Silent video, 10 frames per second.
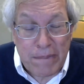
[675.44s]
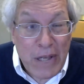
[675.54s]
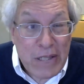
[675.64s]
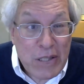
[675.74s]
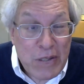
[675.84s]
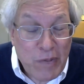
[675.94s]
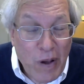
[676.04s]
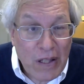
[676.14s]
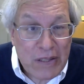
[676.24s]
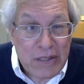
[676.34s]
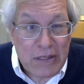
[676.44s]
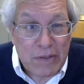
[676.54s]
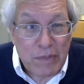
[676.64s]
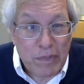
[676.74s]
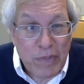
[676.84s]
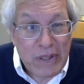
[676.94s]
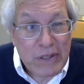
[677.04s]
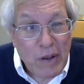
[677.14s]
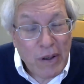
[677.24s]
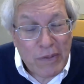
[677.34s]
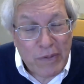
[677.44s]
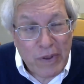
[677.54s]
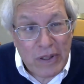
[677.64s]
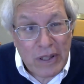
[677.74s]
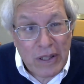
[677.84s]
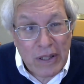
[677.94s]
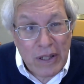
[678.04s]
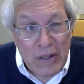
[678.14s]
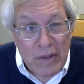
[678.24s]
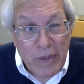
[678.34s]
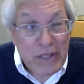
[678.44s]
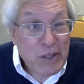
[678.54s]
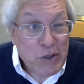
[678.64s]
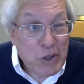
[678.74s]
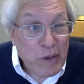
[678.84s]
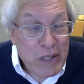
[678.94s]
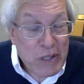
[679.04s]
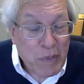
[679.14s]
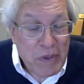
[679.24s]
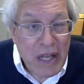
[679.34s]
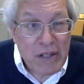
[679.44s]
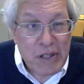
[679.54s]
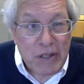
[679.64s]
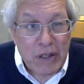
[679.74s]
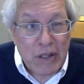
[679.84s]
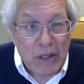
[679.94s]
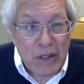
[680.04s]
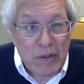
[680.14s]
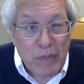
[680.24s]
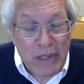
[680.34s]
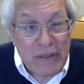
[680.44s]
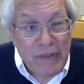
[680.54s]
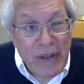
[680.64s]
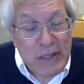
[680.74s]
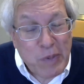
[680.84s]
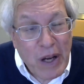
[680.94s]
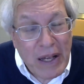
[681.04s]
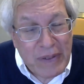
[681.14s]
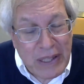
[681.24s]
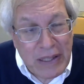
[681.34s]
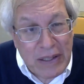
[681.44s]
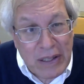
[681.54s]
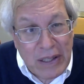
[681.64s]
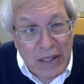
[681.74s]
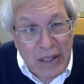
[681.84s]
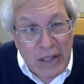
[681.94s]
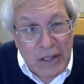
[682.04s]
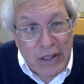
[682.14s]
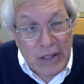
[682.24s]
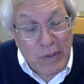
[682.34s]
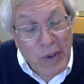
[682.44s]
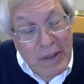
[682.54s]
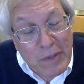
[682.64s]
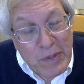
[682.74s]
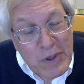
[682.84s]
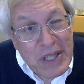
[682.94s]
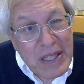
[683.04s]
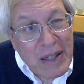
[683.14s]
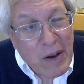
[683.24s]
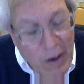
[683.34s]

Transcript: because it's false, because it's harmful, because it injurious reputation, because it invades privacy, well, you see the